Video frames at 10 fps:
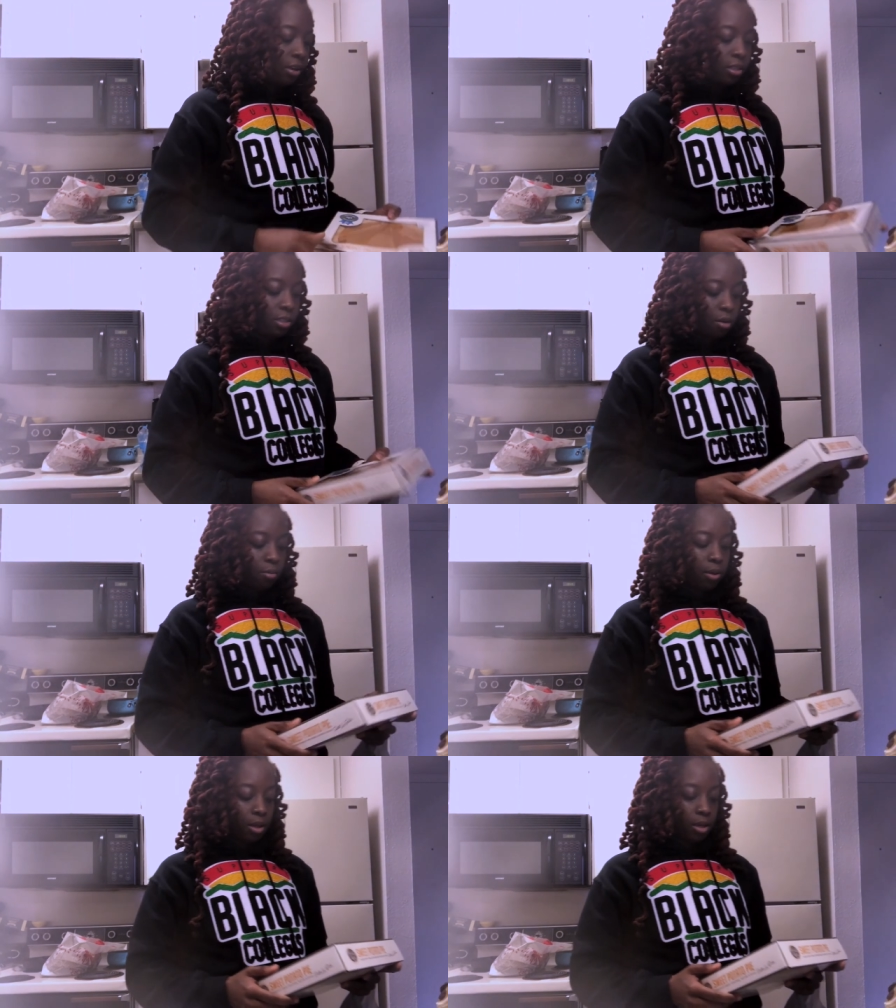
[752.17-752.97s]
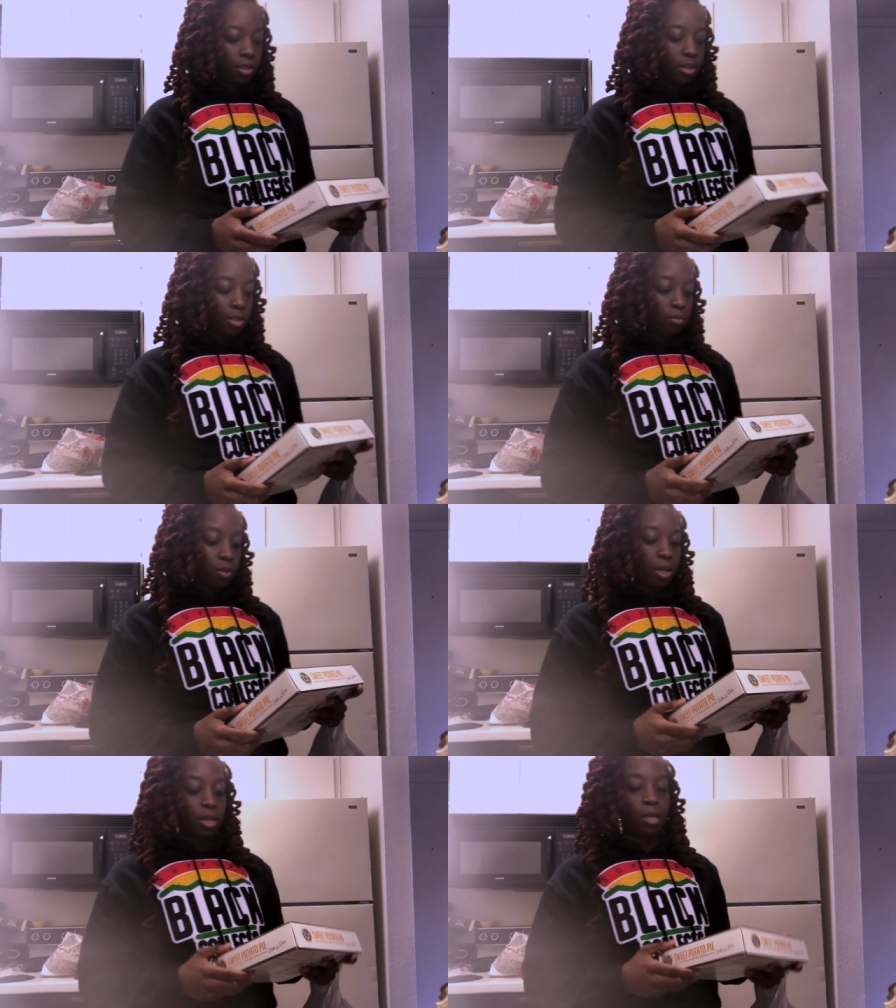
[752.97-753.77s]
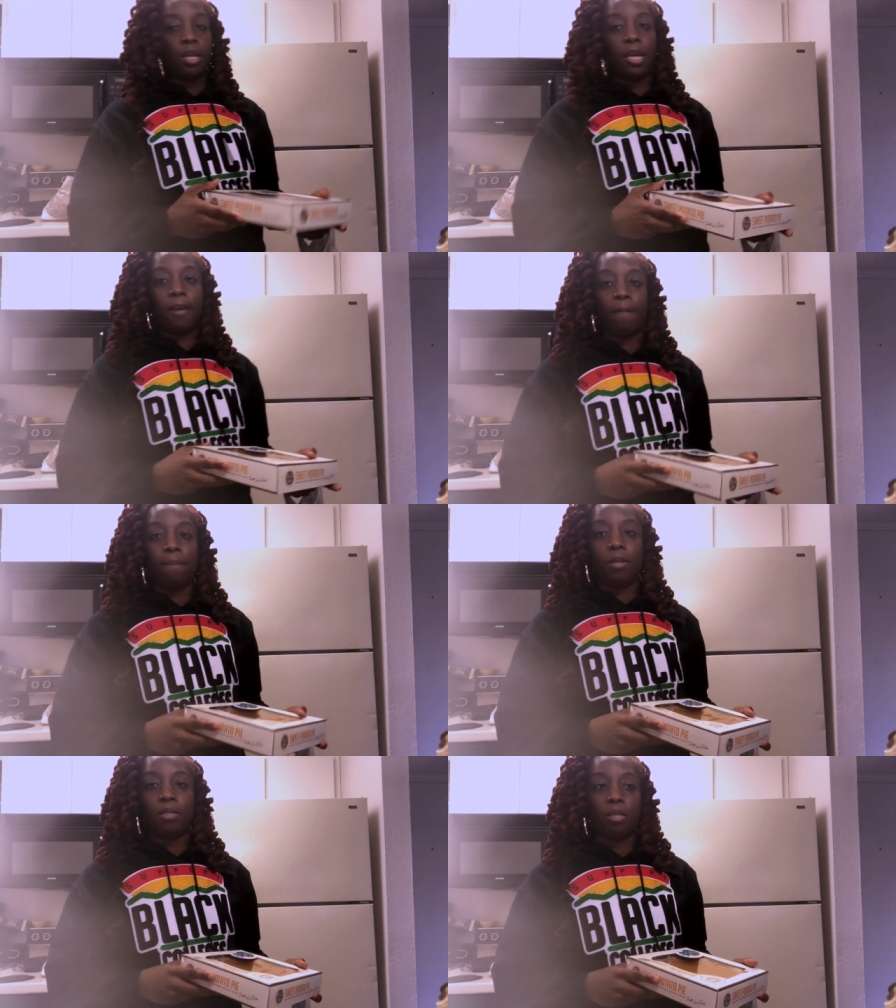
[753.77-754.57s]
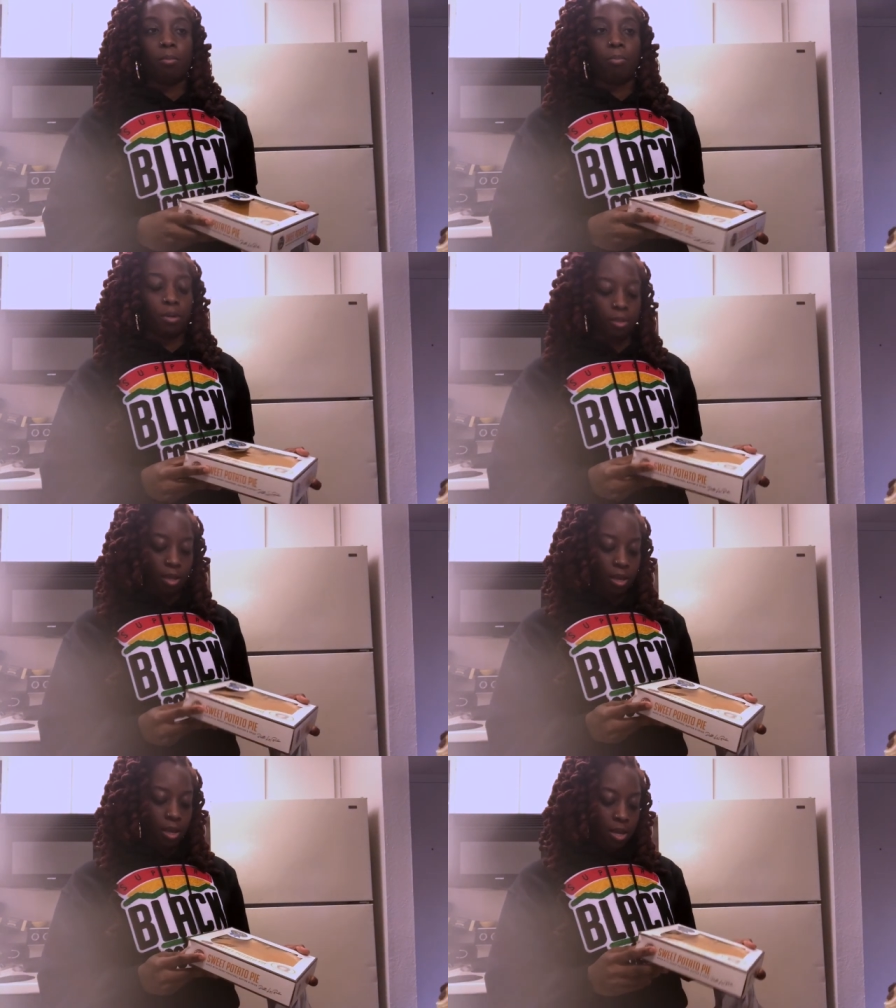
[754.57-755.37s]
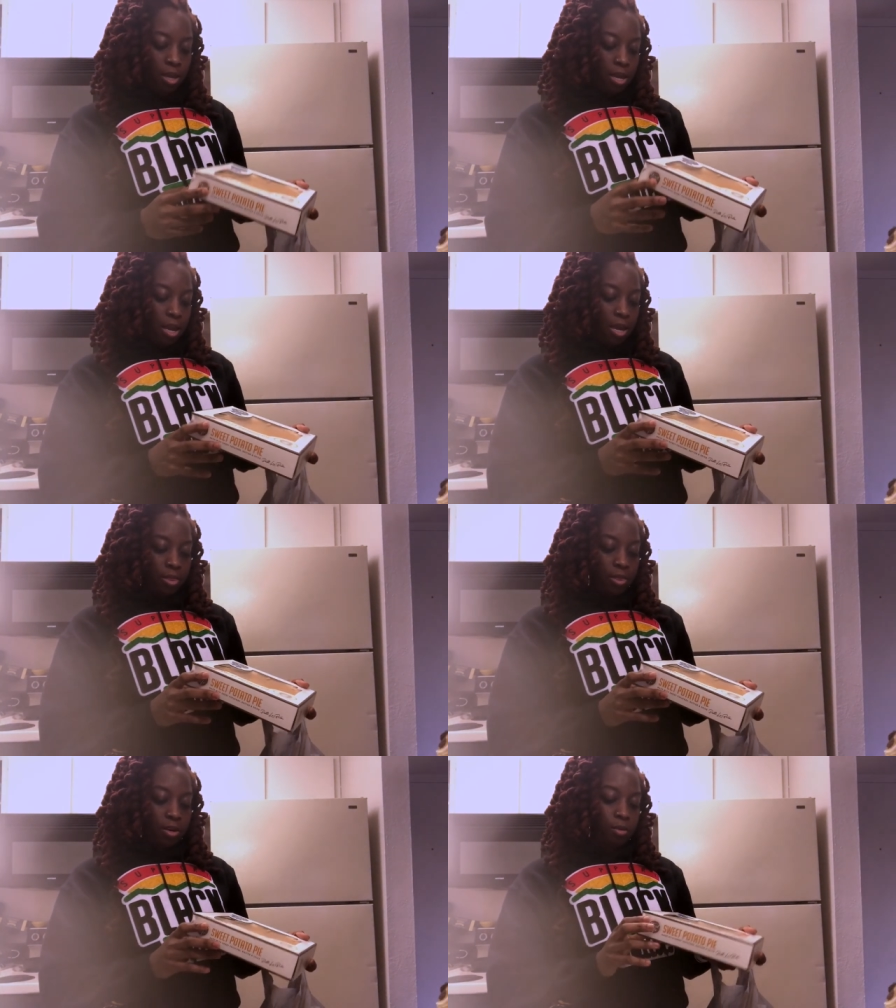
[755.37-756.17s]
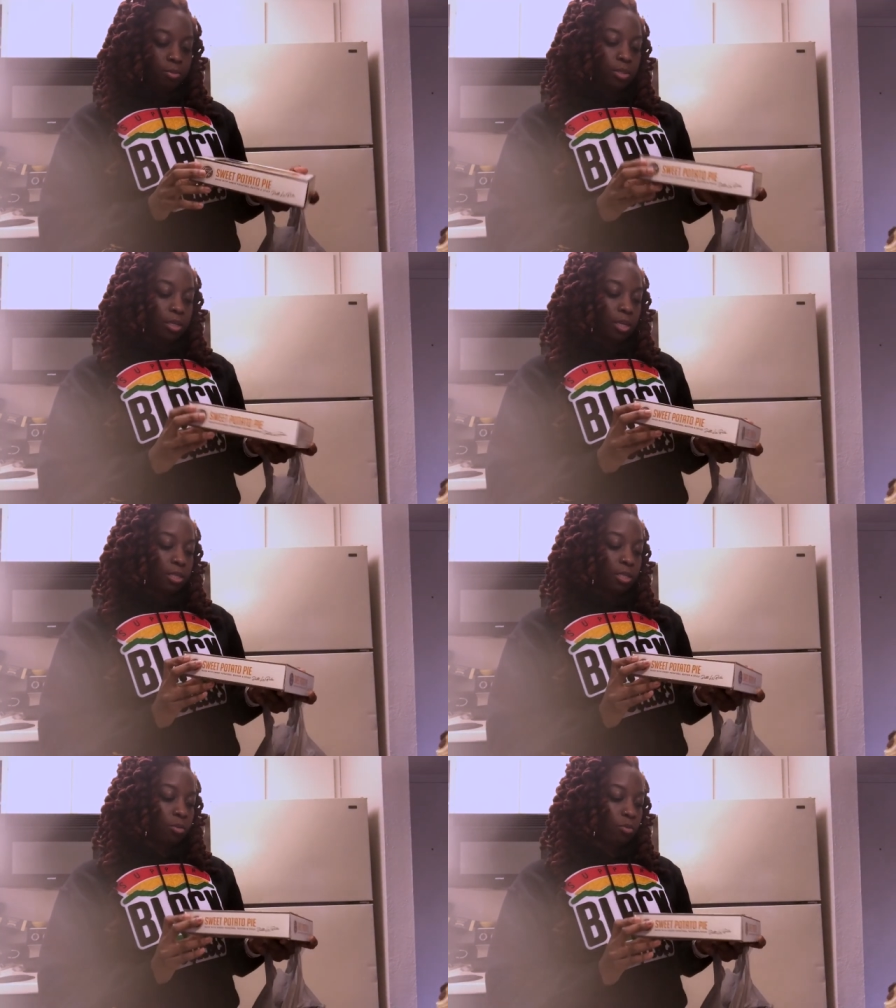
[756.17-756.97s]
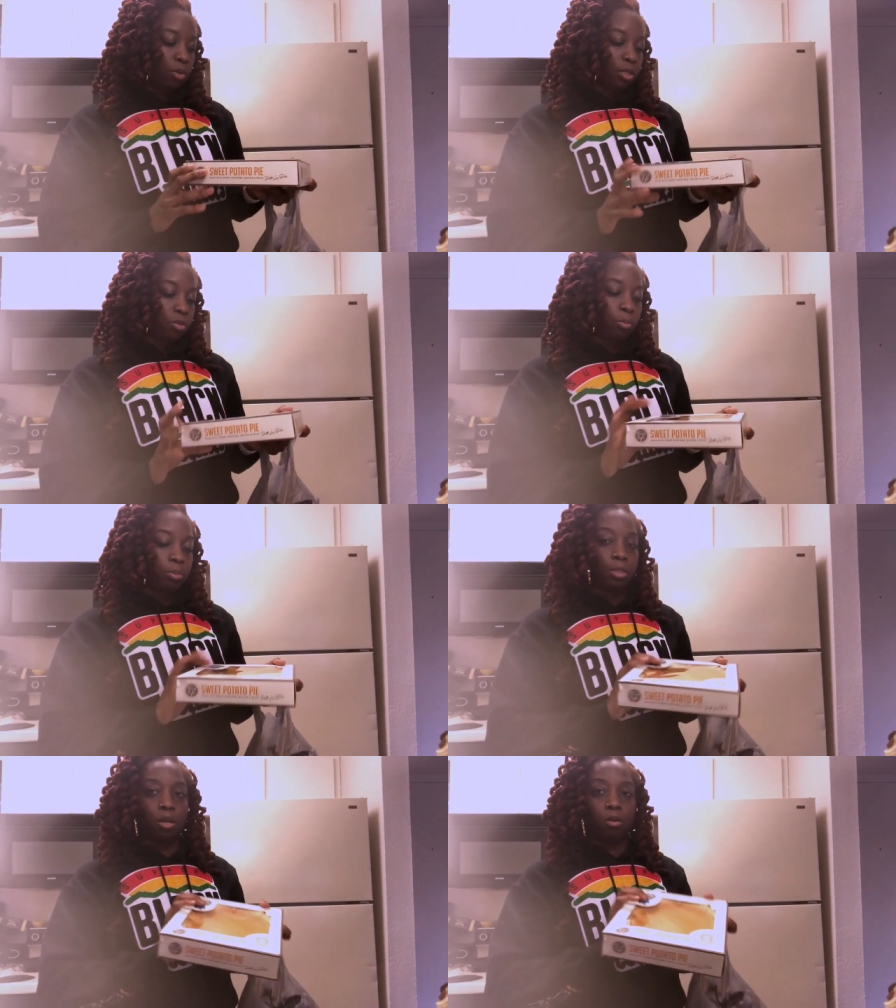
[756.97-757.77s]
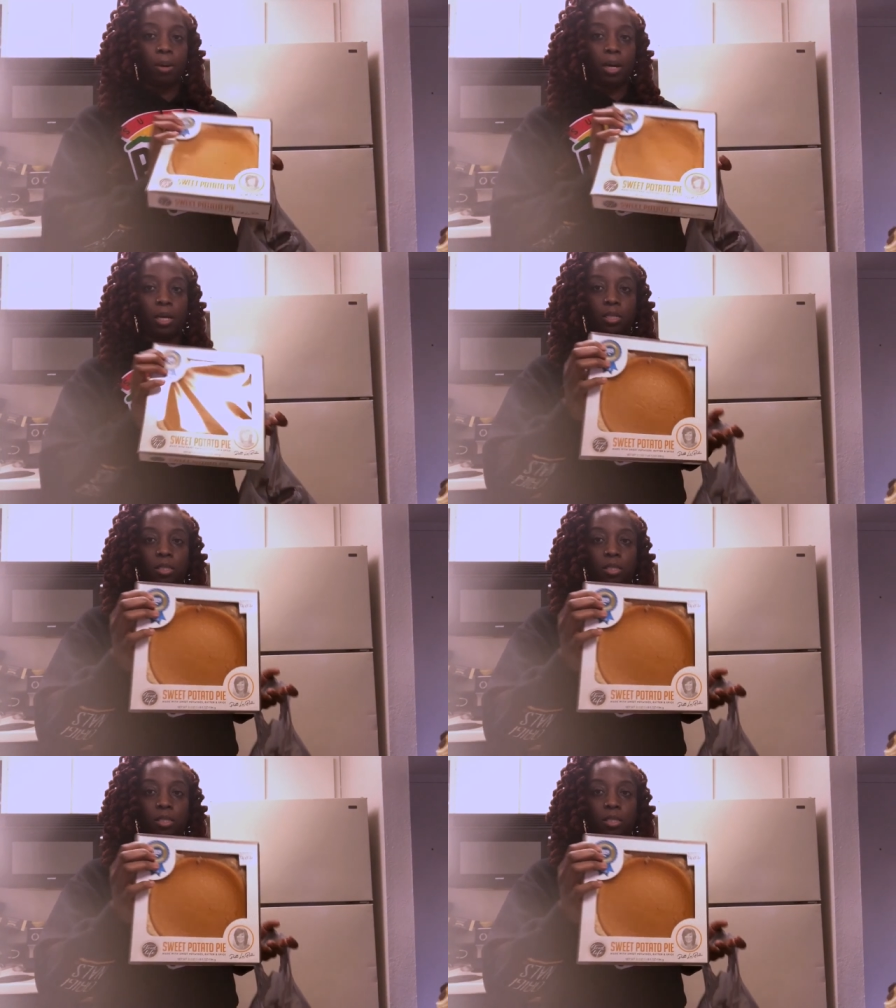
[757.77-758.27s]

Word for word: guests coming this weekend, and it's their birthday, and they're obsessed with sweet potato pies,